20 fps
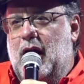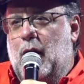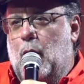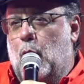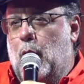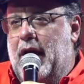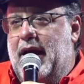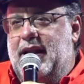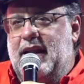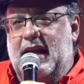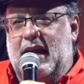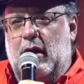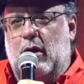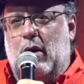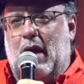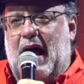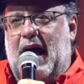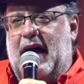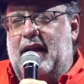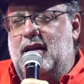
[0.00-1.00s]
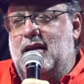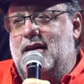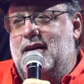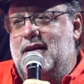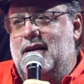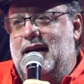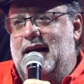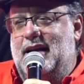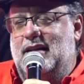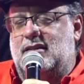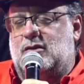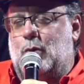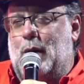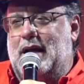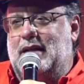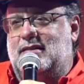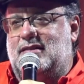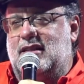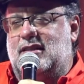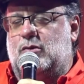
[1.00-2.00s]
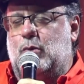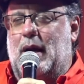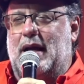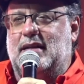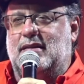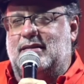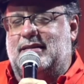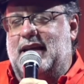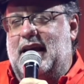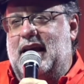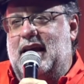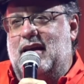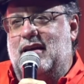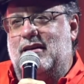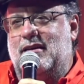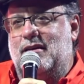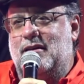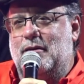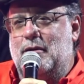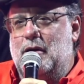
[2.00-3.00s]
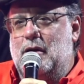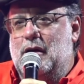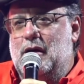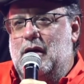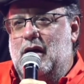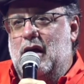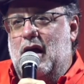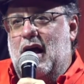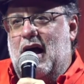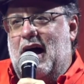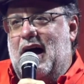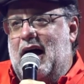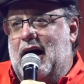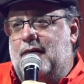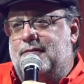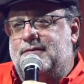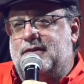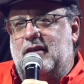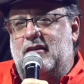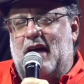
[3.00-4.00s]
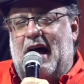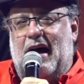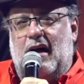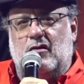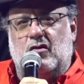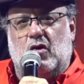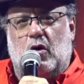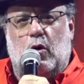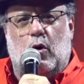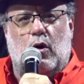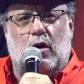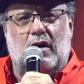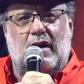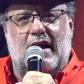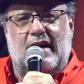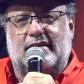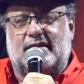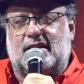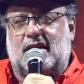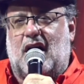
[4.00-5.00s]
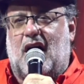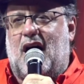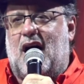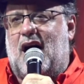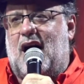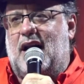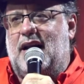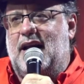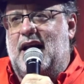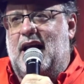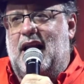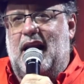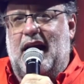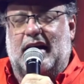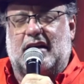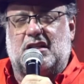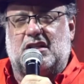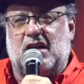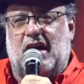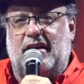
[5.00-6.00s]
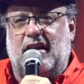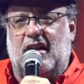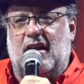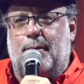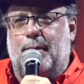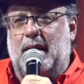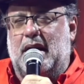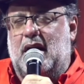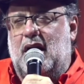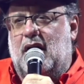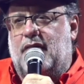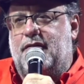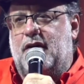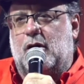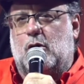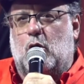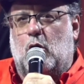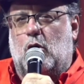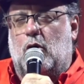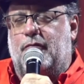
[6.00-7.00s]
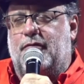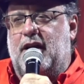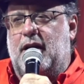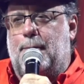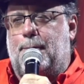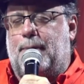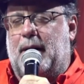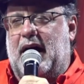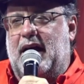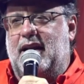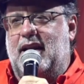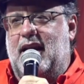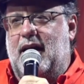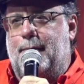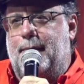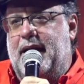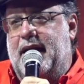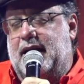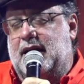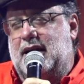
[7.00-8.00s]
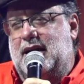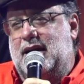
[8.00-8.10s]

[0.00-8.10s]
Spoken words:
When he ran in 2020, after Andrew Holness called the election in the middle of the COVID pandemic,